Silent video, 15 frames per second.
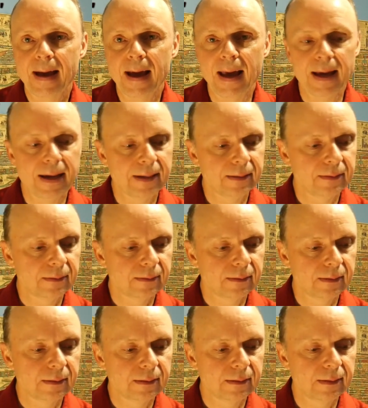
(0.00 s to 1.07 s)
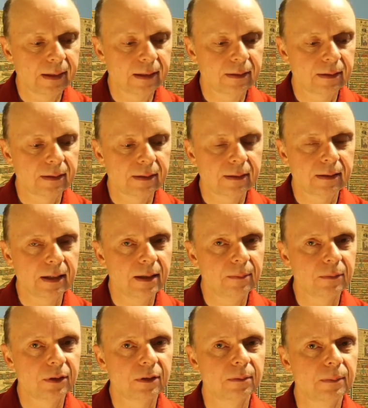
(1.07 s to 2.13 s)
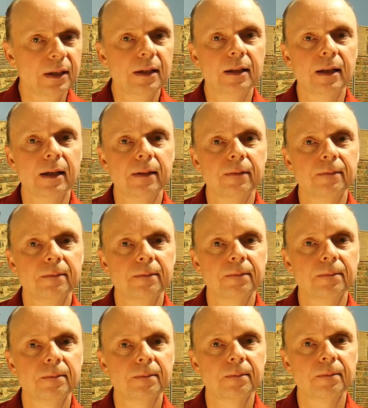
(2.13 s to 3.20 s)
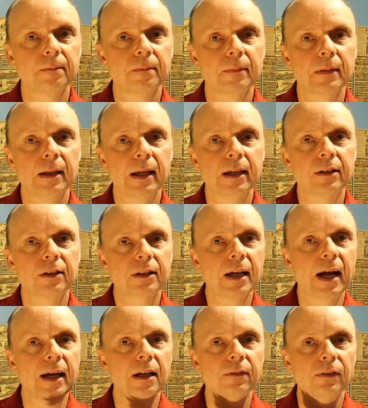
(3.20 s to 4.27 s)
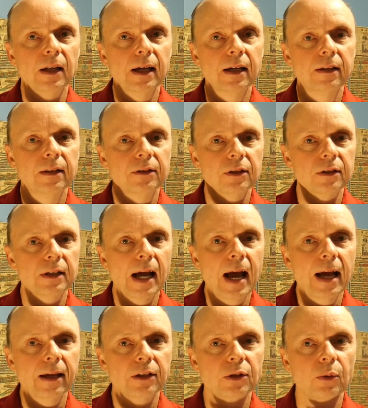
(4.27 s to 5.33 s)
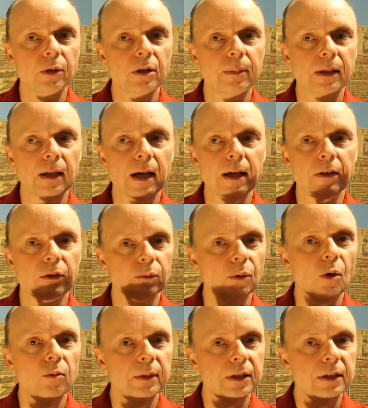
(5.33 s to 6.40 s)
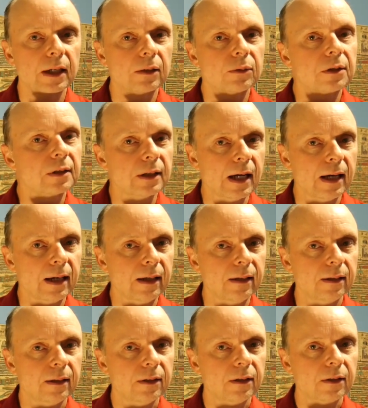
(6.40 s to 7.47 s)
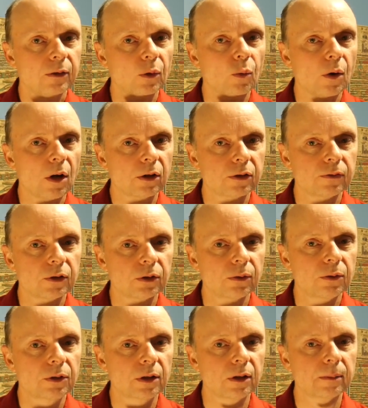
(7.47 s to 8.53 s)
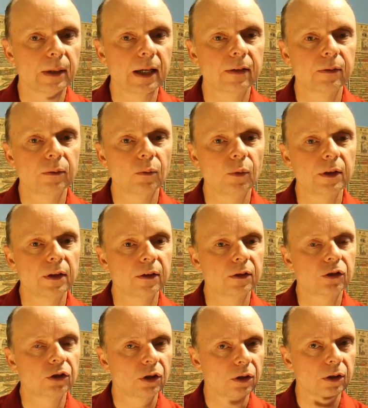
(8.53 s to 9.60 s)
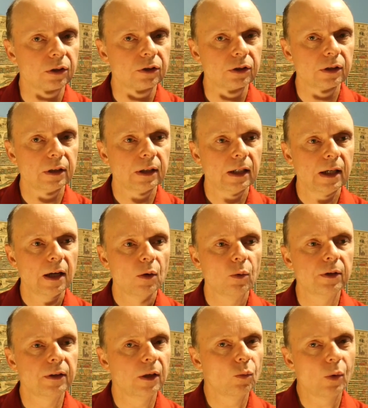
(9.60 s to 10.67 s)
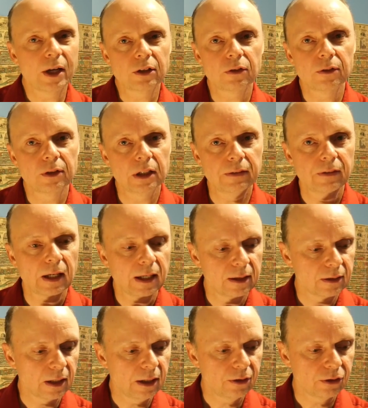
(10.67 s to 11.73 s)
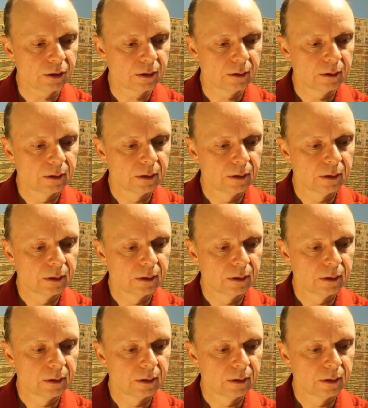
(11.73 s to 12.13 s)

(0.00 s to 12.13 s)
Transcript: And it seems to me that it's kind of like this attack is going to be like the Romans outside the walls of Jerusalem and within the church, within Western civilization.